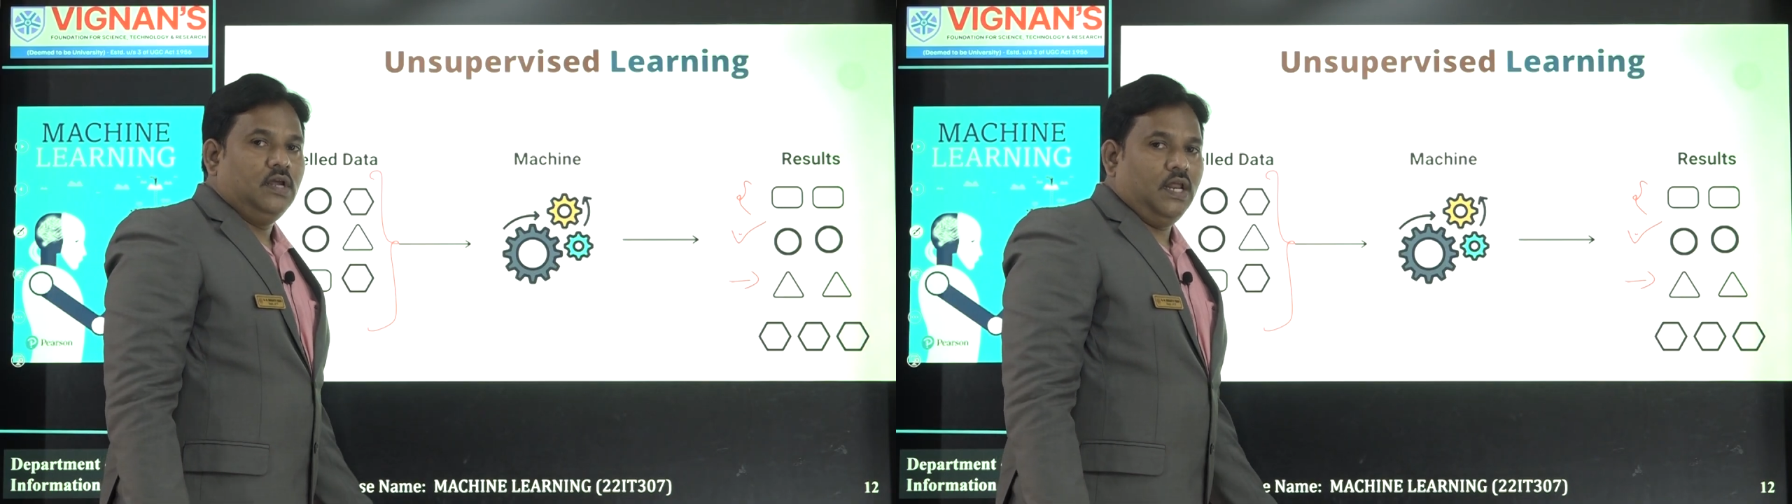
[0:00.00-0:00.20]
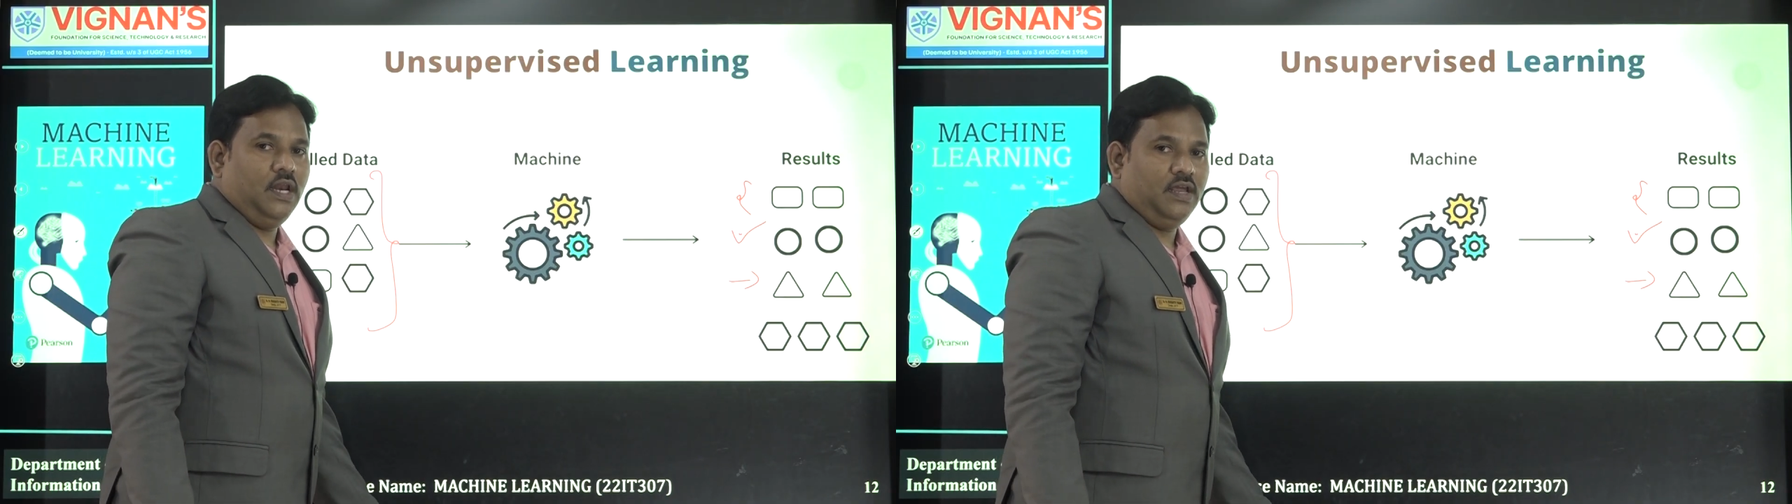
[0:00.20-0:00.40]

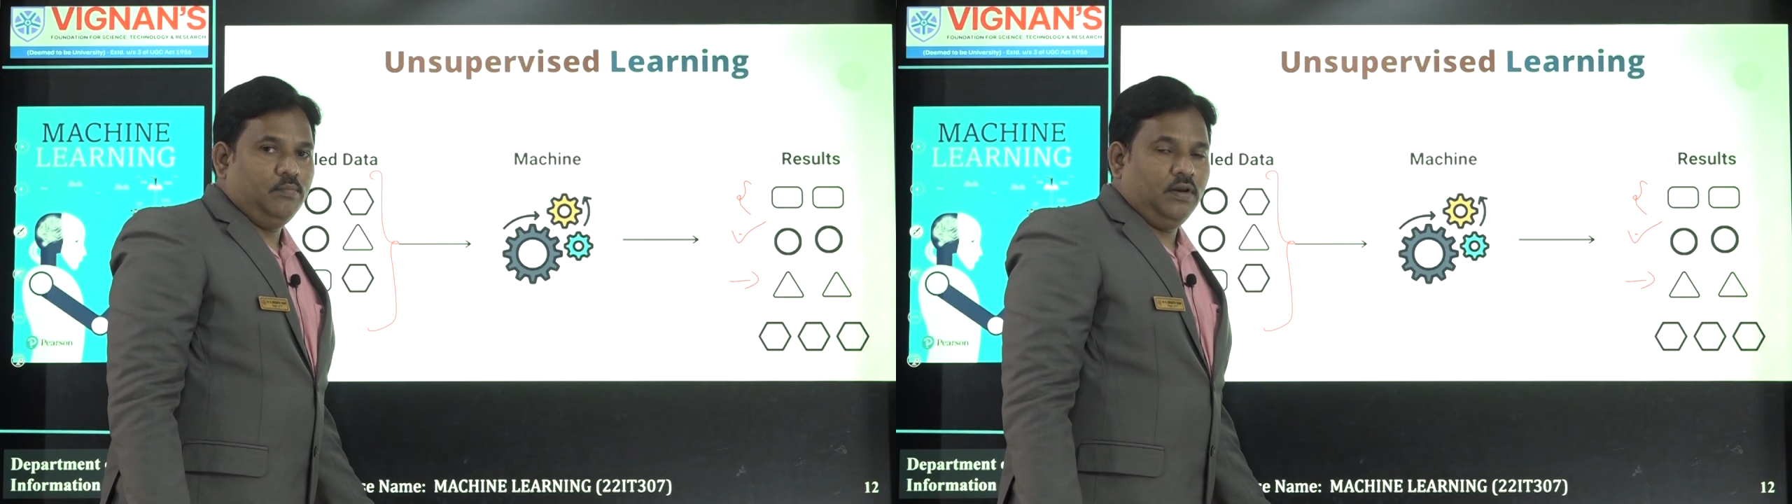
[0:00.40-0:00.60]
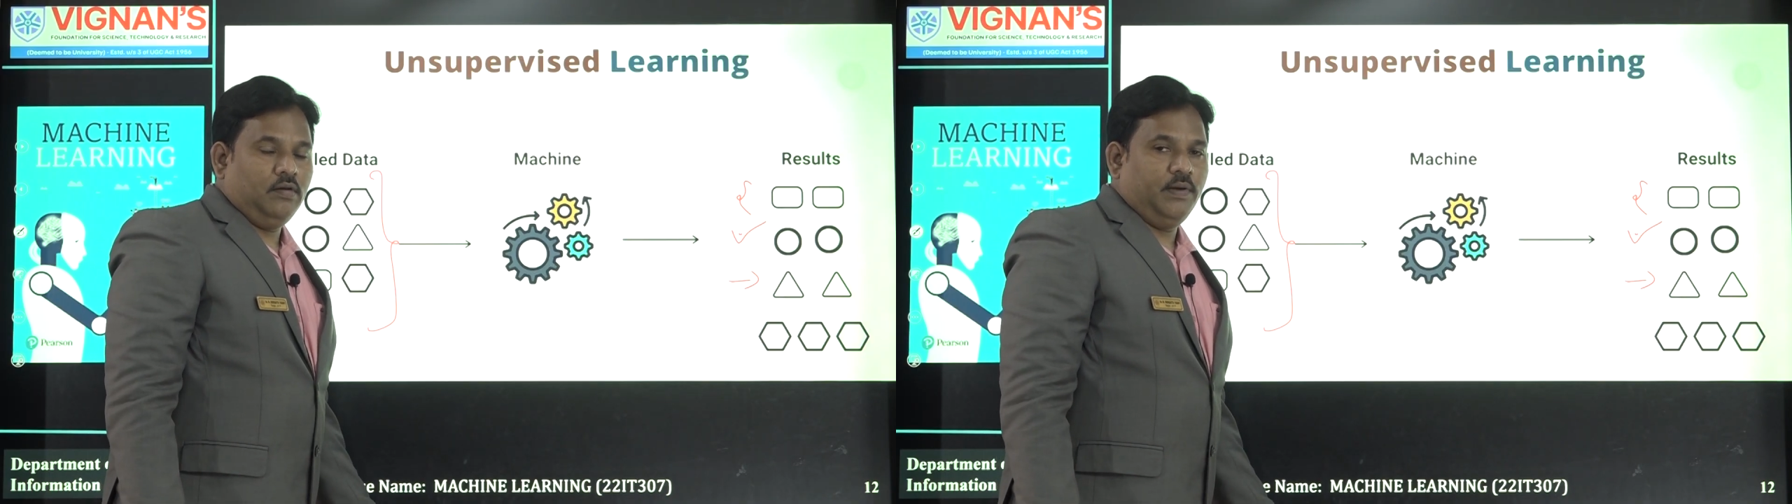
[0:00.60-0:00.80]
a
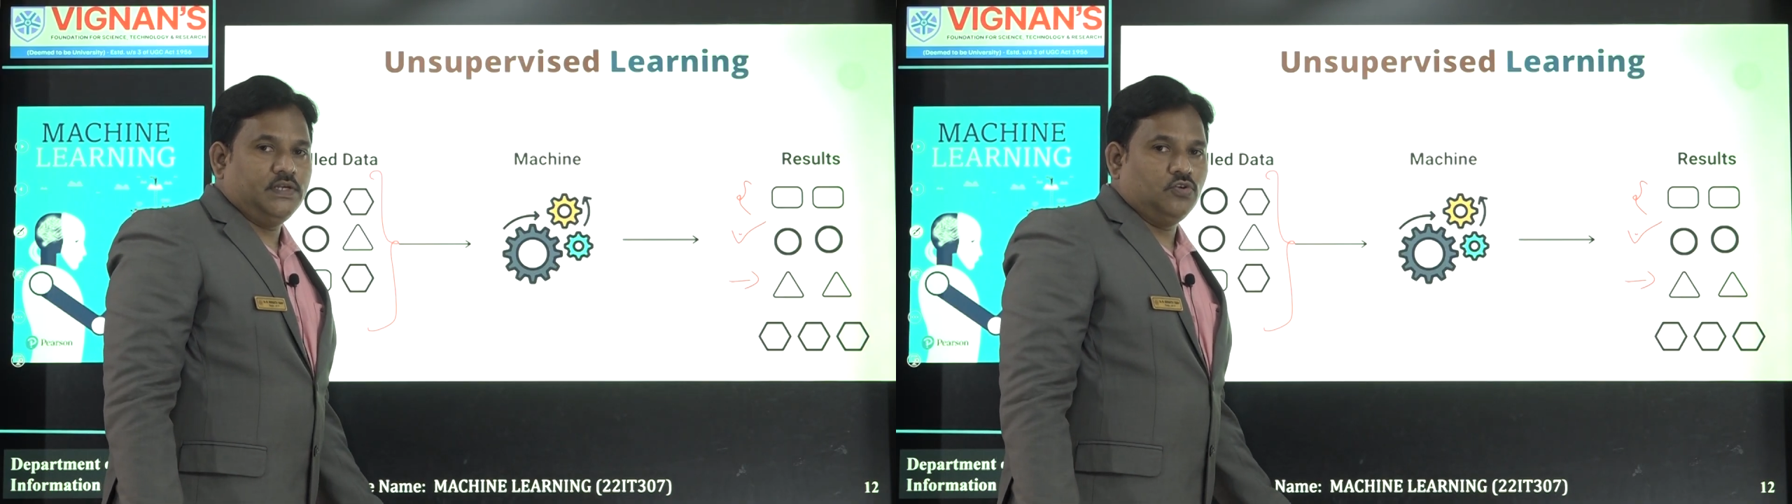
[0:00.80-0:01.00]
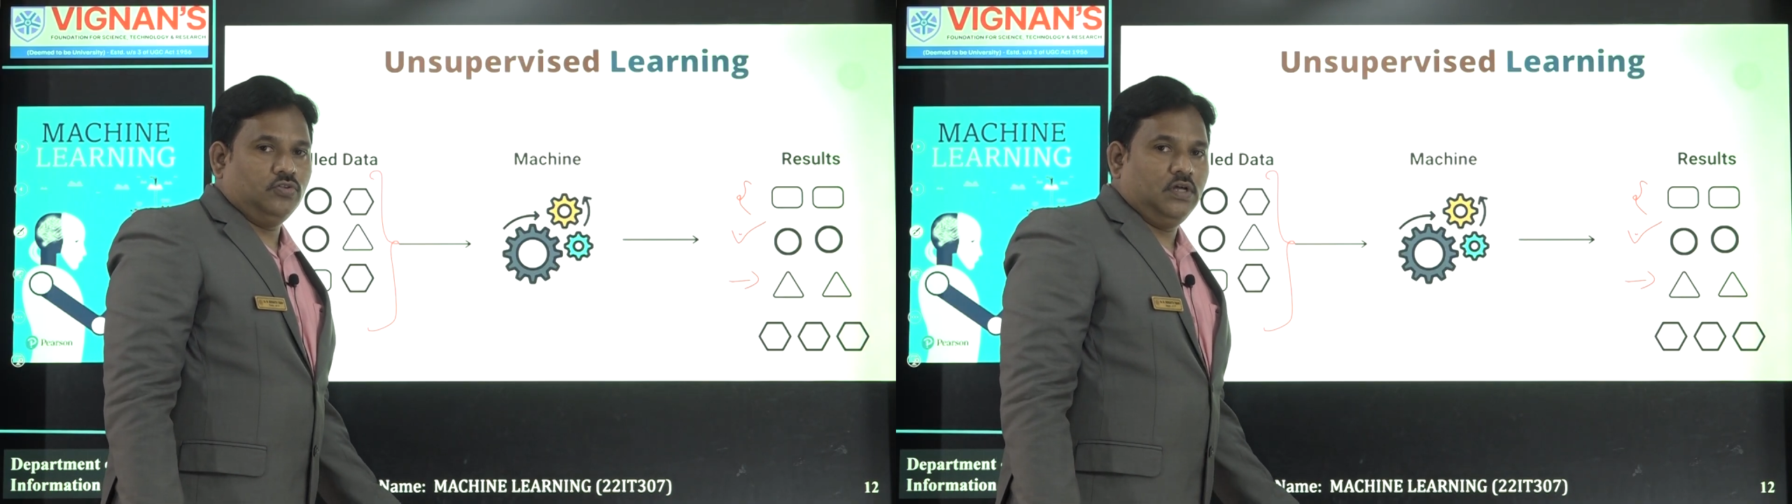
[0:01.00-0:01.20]
label
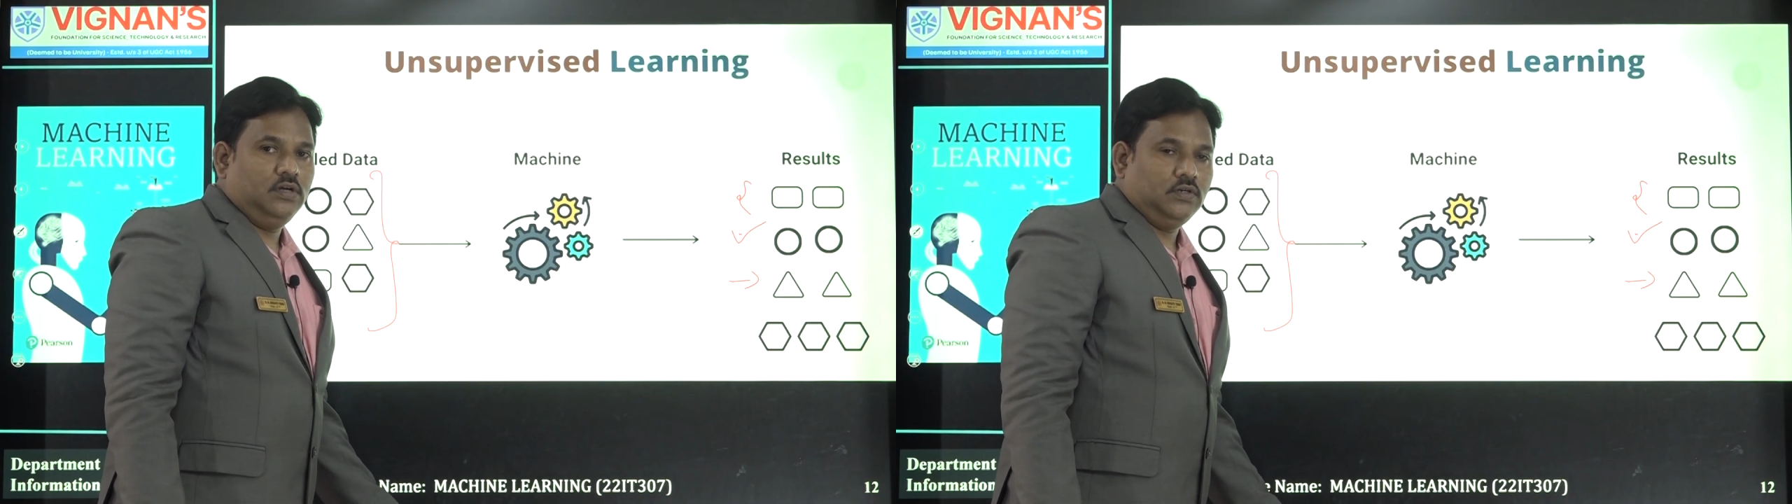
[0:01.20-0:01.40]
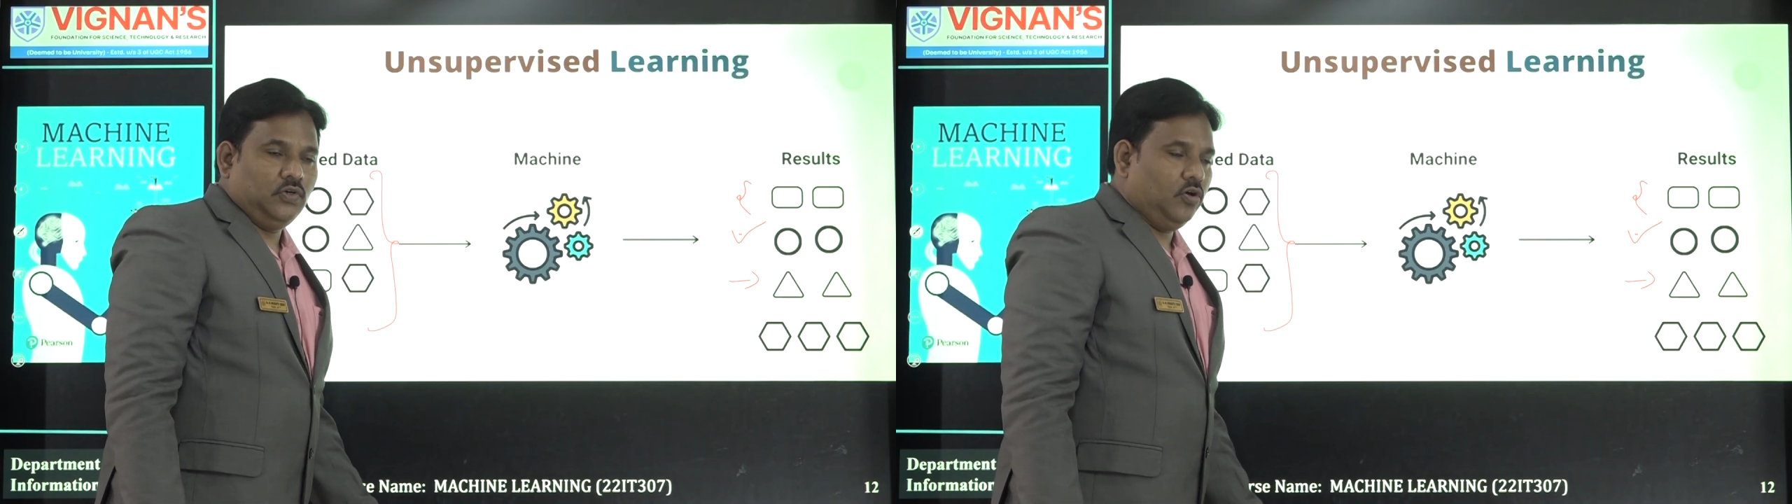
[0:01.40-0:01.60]
based on
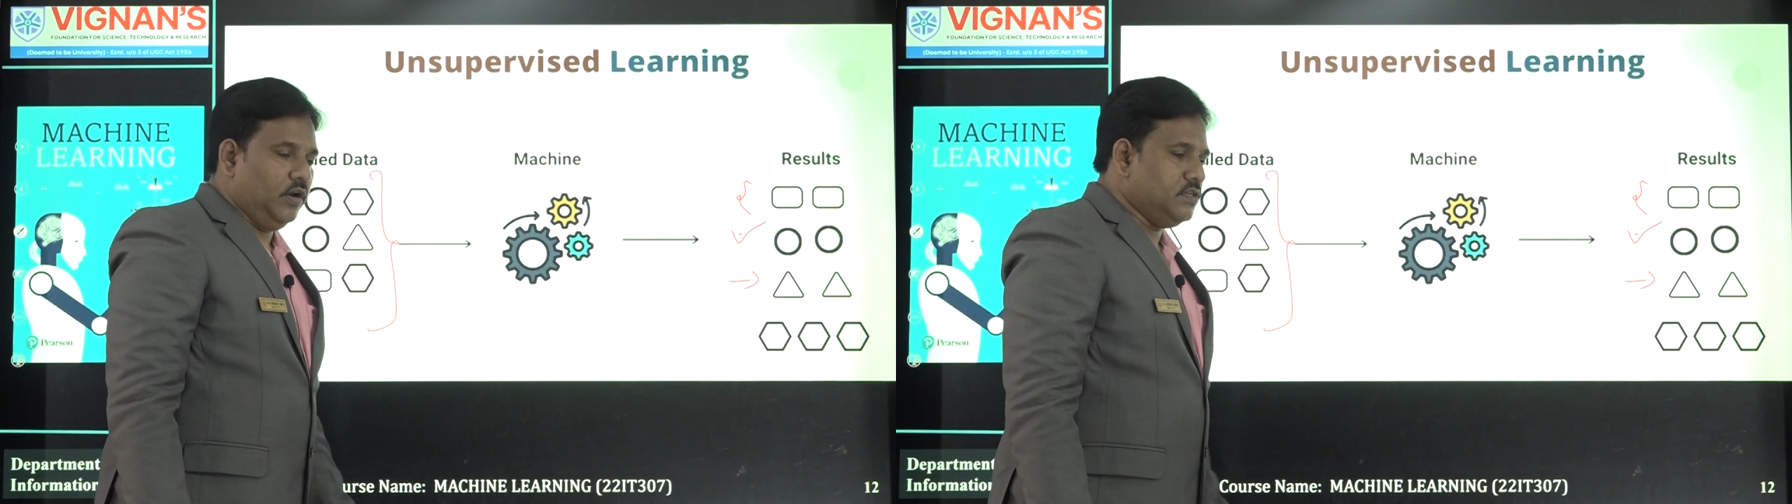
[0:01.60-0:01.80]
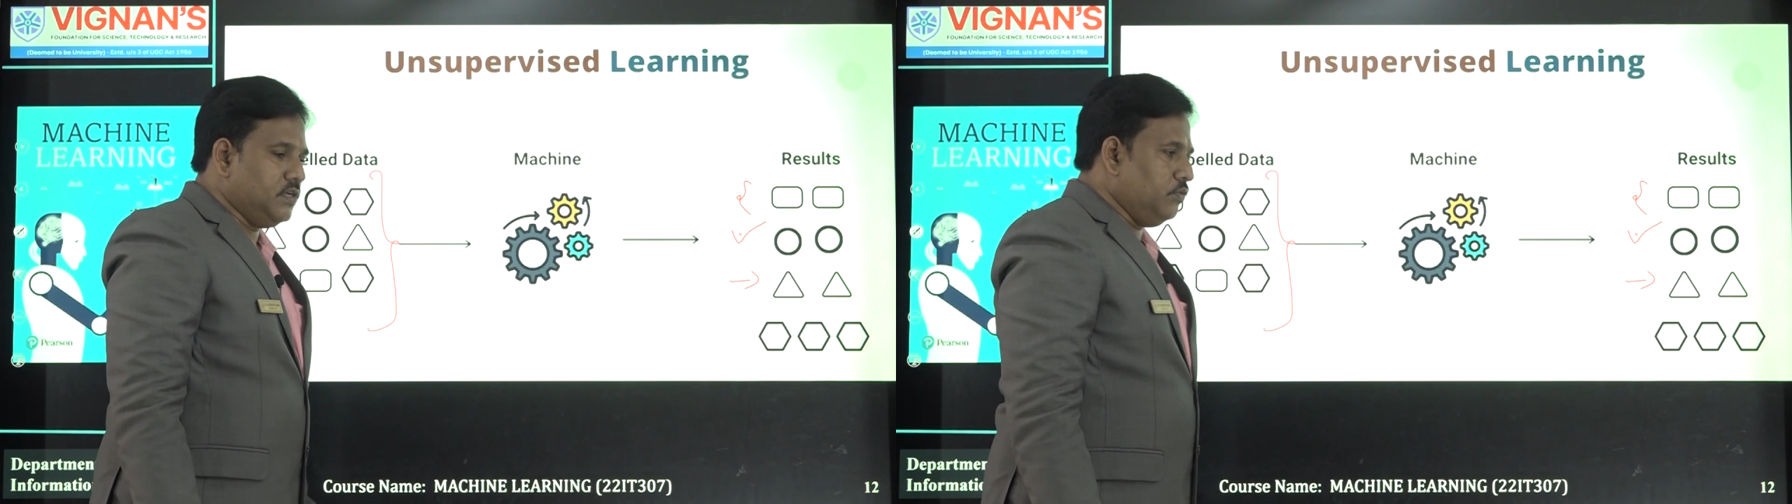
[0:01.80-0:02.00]
the
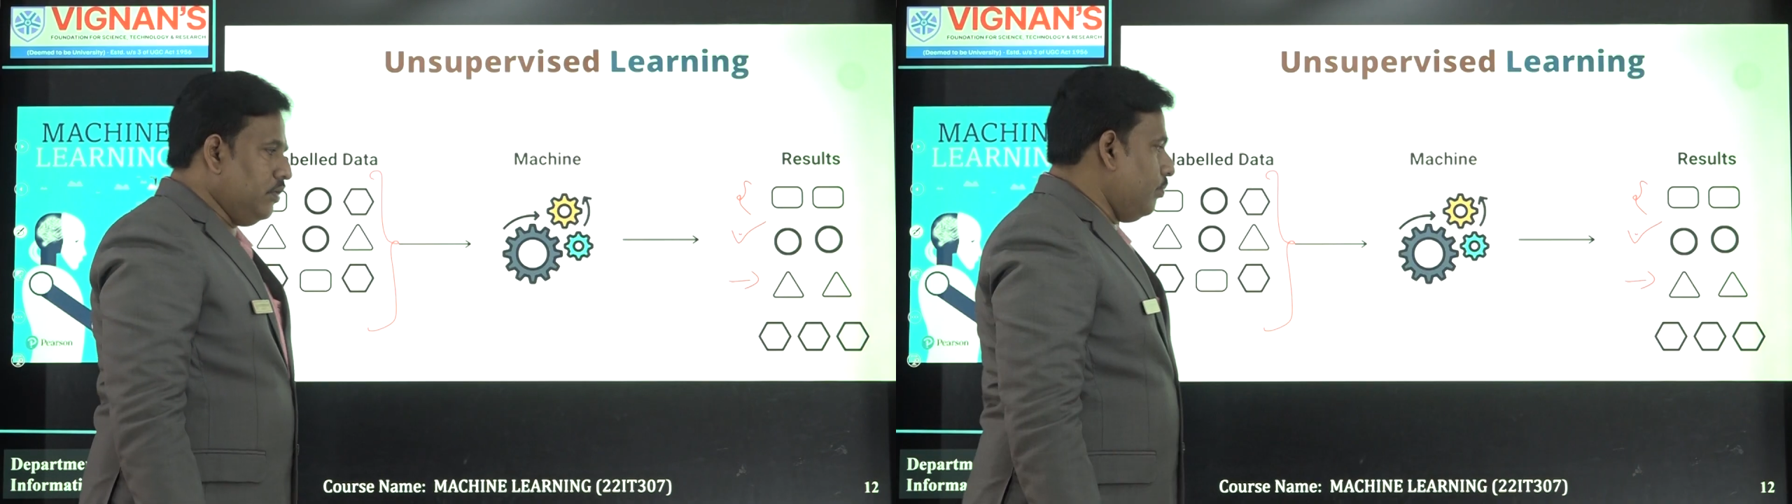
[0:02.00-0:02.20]
knowledge that we are